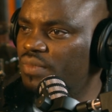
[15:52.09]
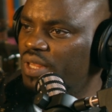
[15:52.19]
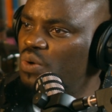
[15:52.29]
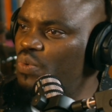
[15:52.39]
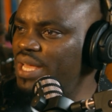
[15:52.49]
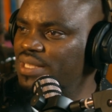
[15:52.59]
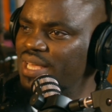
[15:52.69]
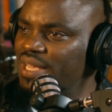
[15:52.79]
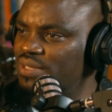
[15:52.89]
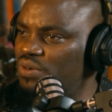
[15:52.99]
The way he
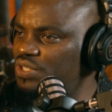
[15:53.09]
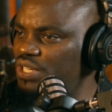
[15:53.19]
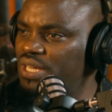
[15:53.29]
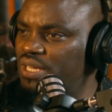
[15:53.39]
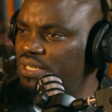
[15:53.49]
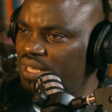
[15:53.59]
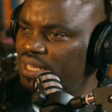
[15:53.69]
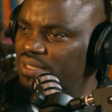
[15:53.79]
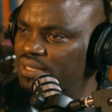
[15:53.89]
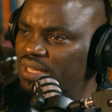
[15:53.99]
thinks or she
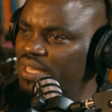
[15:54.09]
thinks